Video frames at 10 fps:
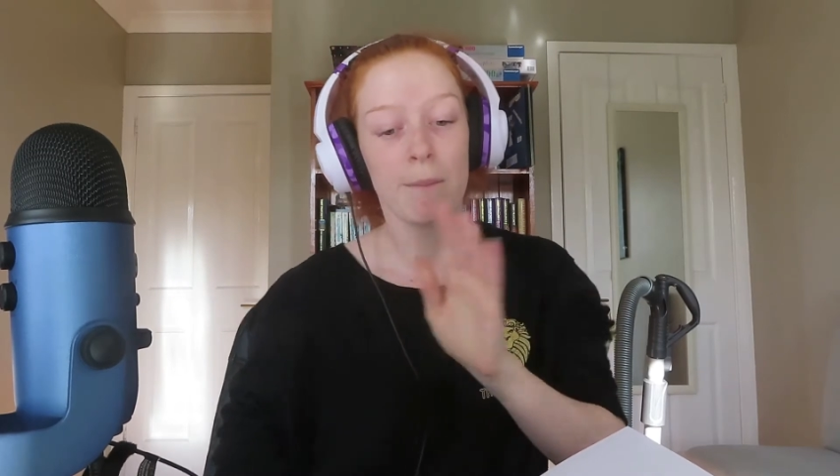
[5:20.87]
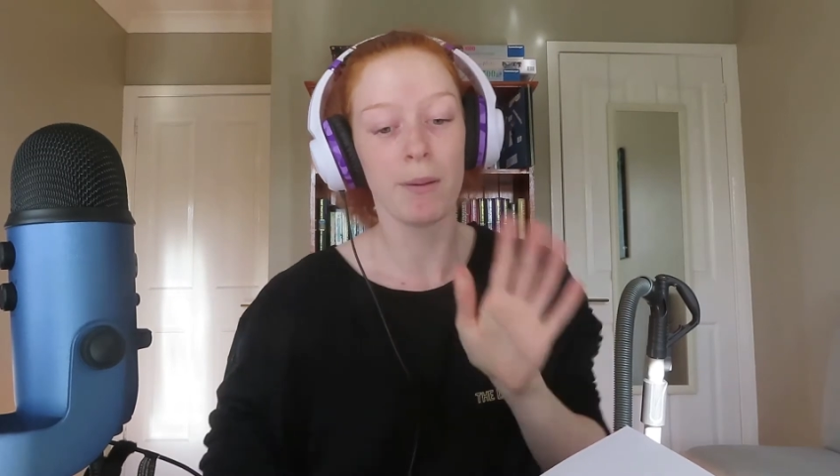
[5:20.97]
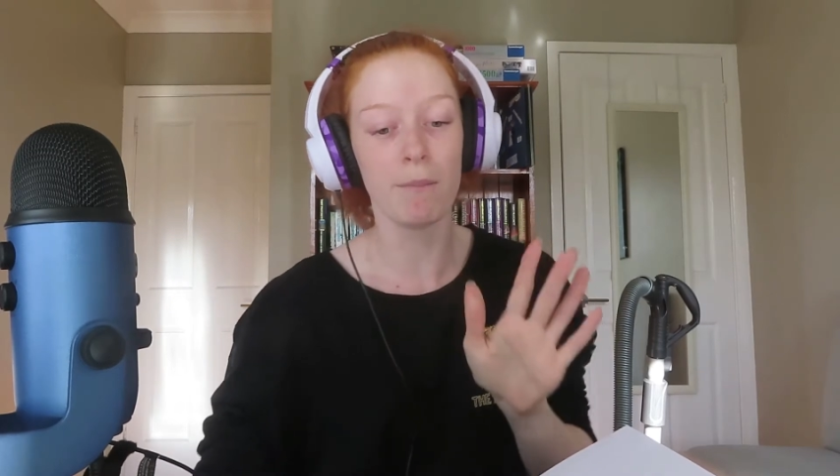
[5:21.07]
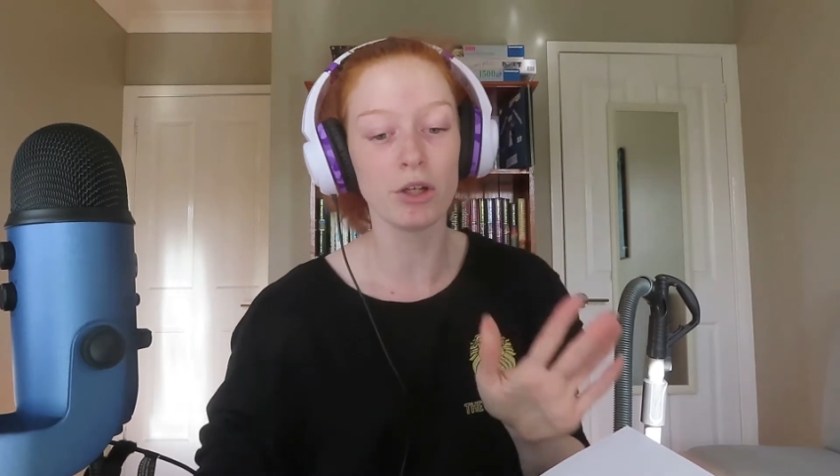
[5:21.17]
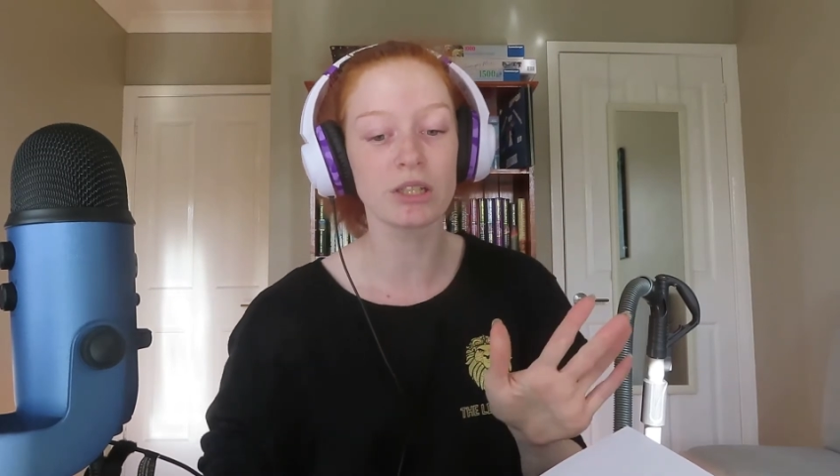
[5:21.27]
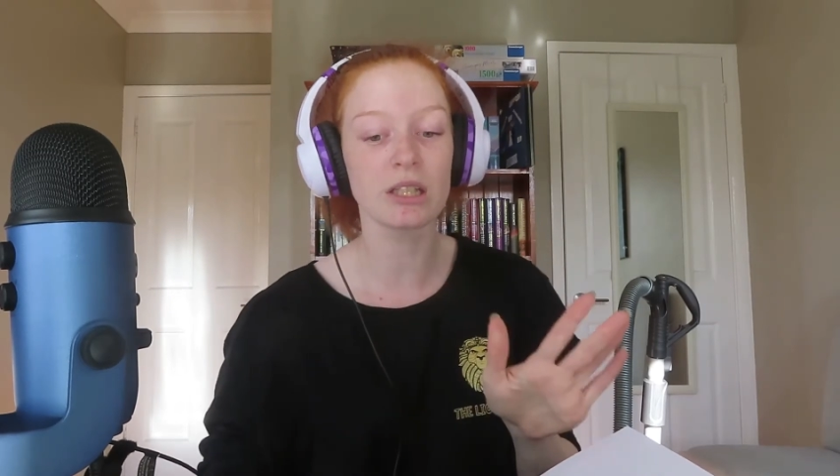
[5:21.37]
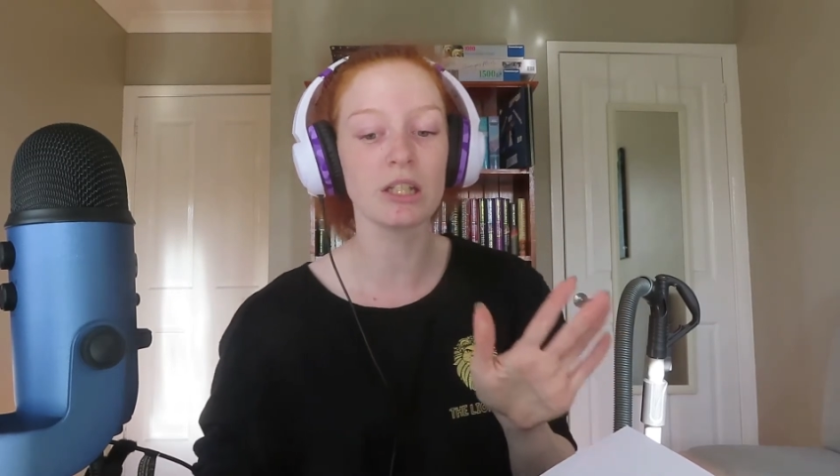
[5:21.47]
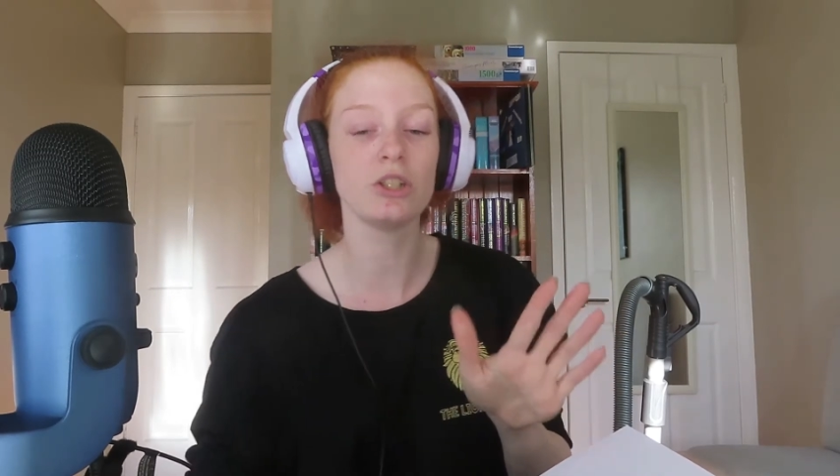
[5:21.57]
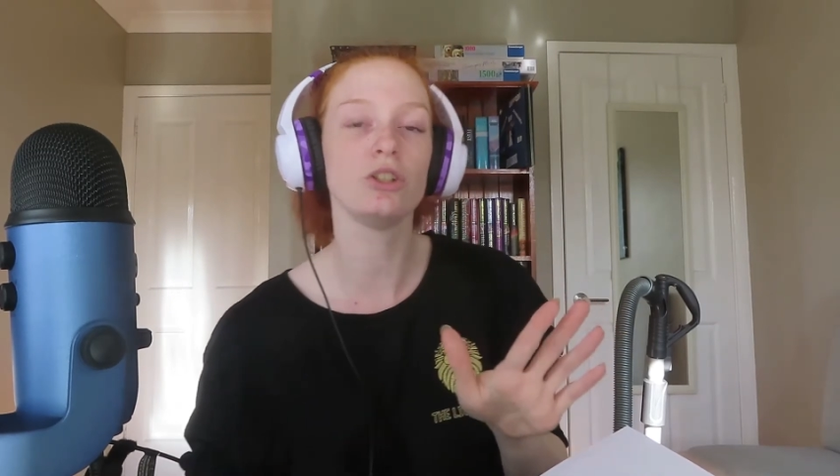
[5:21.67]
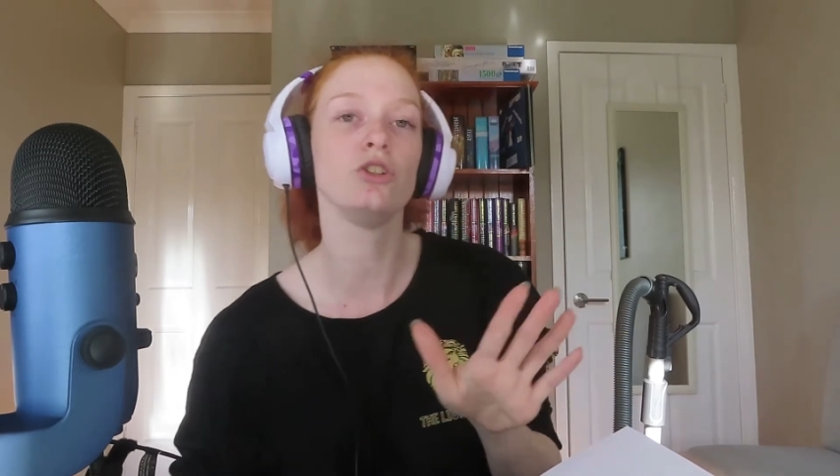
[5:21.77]
but
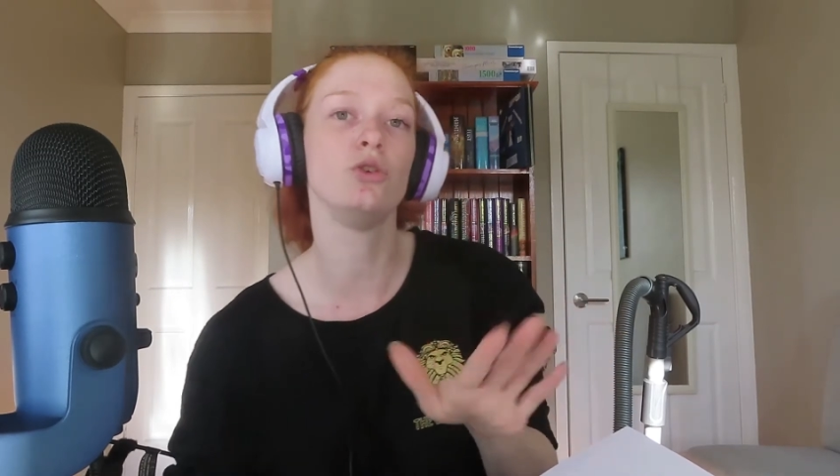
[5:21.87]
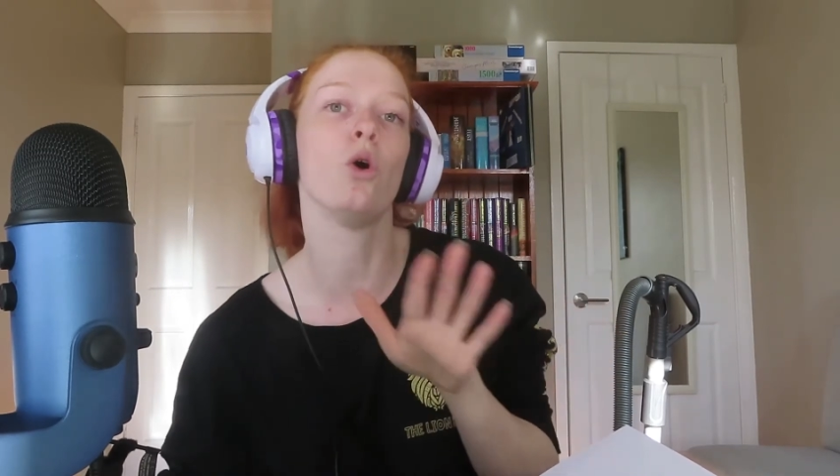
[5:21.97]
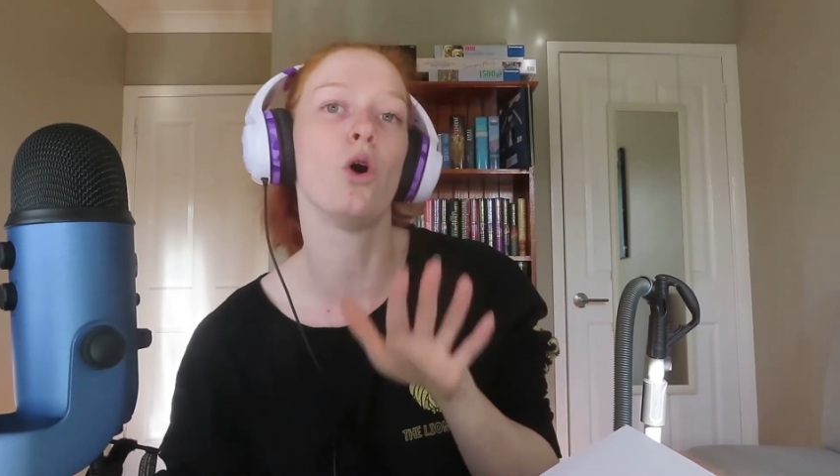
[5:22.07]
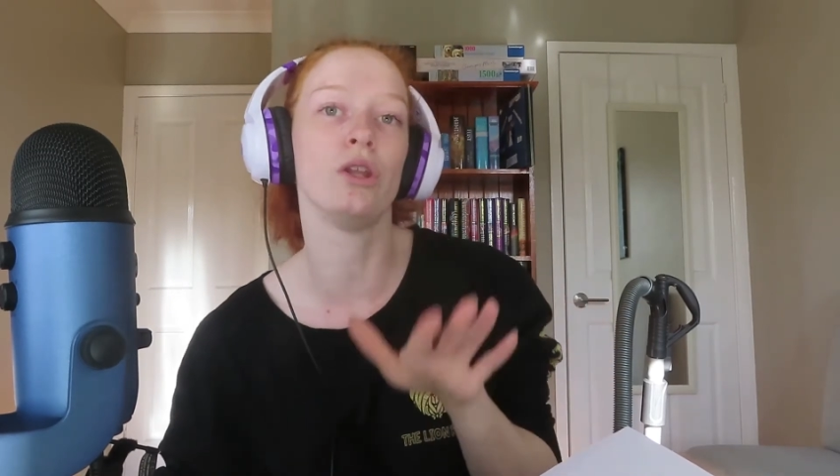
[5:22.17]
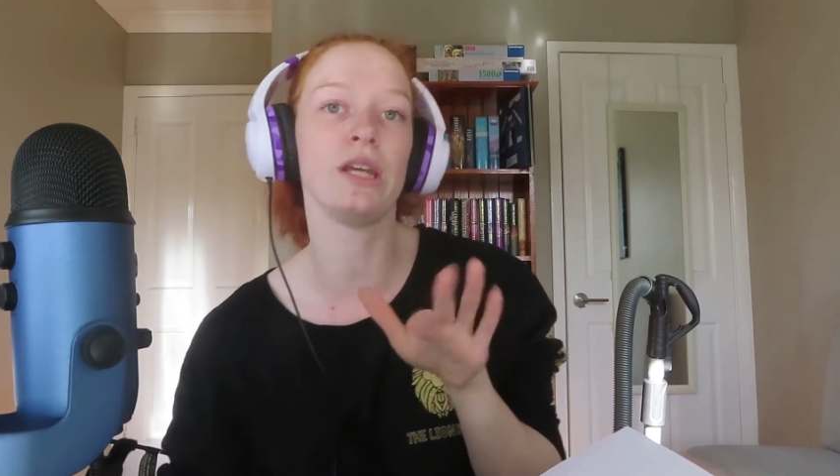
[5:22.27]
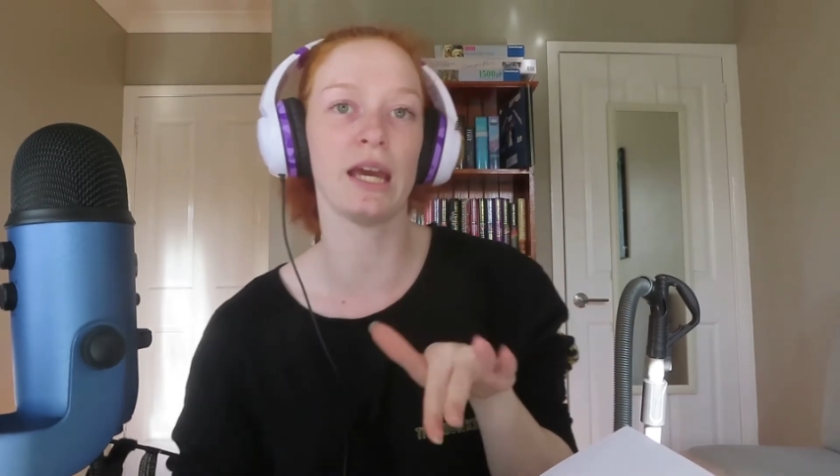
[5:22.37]
mostly you only